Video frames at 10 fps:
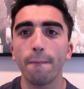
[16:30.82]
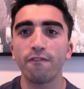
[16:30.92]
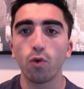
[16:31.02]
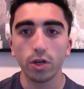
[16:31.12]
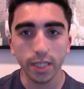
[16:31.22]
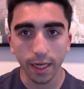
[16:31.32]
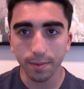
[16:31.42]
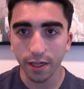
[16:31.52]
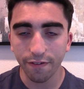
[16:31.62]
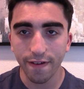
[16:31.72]
forcing
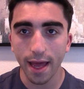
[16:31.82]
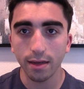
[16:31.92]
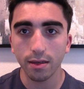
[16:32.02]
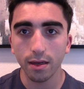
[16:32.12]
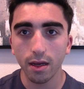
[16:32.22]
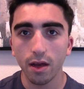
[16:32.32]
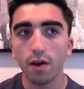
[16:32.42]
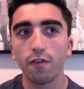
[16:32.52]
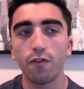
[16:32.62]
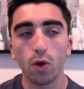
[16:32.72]
him to defend,
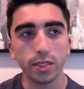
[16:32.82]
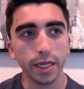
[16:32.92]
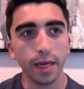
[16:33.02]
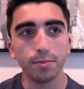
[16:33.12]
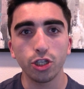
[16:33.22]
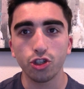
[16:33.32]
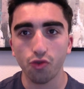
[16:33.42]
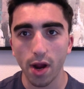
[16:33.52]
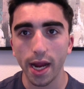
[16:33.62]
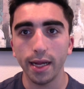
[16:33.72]
forcing him to
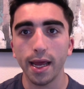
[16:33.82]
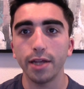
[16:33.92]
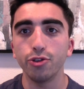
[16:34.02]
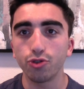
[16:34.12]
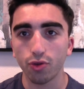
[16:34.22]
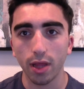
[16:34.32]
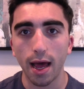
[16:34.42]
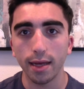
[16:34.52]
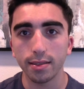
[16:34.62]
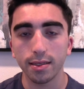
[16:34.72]
trade and
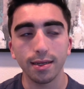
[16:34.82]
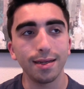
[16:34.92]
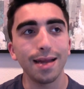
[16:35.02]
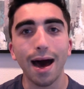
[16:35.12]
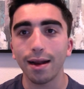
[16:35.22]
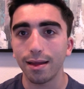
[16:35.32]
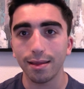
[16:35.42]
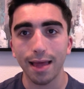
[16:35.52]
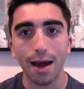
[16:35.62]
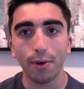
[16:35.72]
neutralize, not
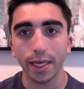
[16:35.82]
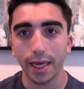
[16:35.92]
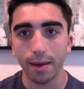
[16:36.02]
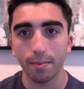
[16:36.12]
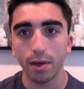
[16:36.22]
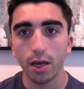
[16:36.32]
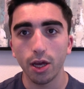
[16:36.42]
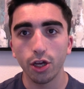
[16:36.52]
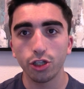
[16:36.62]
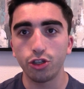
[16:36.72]
allowing him
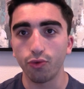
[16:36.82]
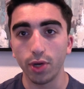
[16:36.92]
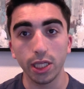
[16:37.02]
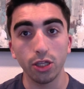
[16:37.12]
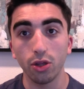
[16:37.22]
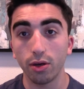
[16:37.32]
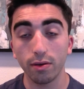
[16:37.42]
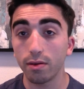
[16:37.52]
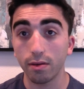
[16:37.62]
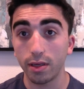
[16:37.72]
to really
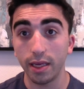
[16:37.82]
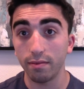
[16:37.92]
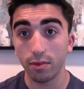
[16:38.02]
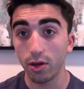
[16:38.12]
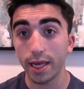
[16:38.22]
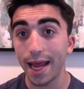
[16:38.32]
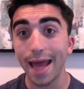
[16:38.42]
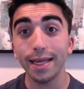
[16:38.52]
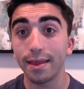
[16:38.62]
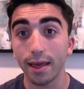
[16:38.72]
look at
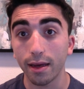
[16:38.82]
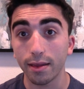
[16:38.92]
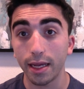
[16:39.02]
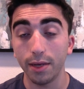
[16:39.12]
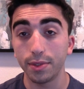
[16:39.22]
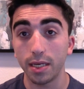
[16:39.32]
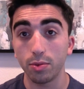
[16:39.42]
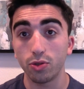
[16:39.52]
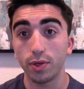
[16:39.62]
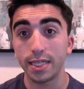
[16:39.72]
anything that he was
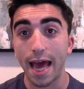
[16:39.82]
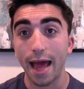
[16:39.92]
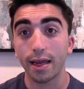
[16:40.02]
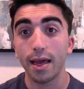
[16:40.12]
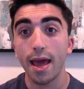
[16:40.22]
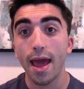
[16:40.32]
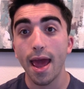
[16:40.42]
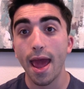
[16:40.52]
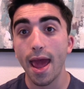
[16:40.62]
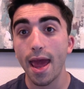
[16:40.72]
able to attack.
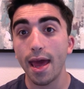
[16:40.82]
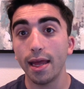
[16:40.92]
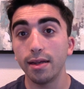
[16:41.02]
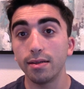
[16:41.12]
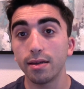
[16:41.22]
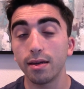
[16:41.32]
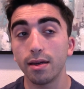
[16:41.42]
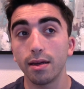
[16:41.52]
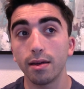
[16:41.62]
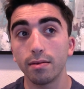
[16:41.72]
And
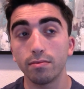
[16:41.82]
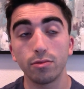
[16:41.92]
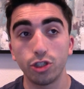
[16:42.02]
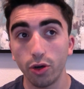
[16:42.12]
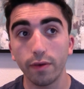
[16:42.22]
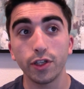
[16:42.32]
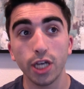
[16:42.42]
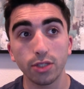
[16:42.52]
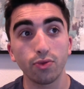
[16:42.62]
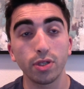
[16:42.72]
Djokovic,
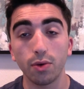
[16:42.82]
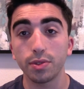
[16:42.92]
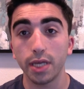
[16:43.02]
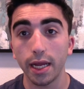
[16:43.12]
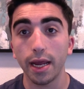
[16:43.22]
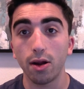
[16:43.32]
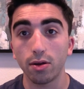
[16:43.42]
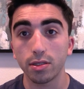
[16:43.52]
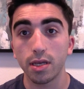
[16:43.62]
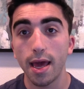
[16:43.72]
as a result, was getting
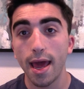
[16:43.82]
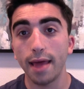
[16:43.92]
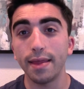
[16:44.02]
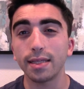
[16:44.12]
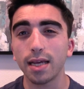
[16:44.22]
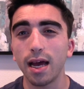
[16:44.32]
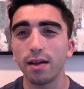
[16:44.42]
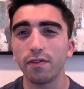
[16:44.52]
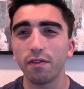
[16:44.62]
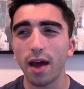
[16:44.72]
errors. And that's kind
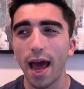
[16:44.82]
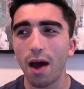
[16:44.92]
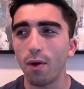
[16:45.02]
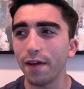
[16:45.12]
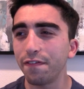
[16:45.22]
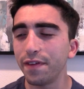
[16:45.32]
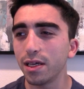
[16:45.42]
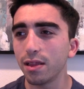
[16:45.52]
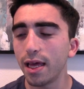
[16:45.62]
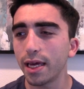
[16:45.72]
of how I
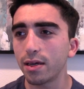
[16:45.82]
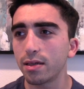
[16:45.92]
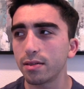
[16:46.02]
feel like,